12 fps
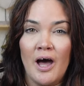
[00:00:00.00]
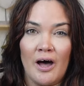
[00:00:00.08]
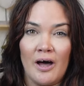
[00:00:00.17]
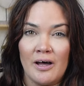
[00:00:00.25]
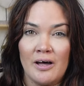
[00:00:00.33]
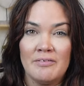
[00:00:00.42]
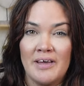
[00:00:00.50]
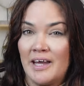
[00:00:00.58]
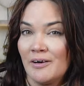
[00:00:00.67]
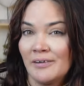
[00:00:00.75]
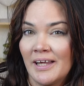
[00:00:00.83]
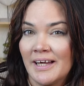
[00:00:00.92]
of
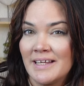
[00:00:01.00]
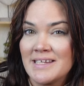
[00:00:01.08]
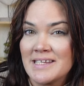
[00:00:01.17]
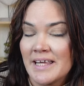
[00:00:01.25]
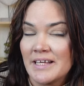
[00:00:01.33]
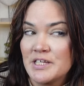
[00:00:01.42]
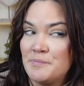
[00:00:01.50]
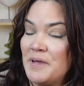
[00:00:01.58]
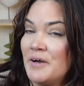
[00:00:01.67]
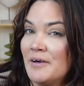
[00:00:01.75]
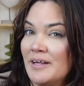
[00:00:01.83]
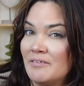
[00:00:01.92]
airlines like
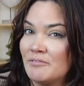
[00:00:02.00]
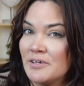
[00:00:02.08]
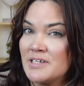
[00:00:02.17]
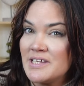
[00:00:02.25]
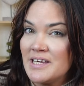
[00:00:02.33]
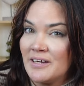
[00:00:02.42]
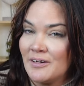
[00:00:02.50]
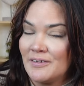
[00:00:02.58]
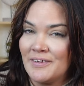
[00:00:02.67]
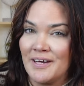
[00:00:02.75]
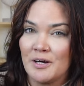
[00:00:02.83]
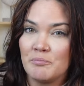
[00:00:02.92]
Spirit and Frontier
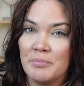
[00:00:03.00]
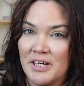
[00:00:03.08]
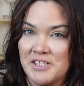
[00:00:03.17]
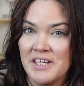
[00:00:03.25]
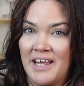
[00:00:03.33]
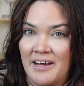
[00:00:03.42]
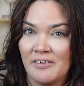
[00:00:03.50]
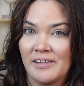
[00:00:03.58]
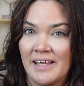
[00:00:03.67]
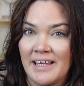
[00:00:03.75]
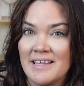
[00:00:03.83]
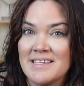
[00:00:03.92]
that are budget
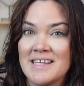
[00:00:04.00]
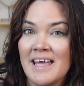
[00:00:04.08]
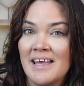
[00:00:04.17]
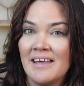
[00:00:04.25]
airlines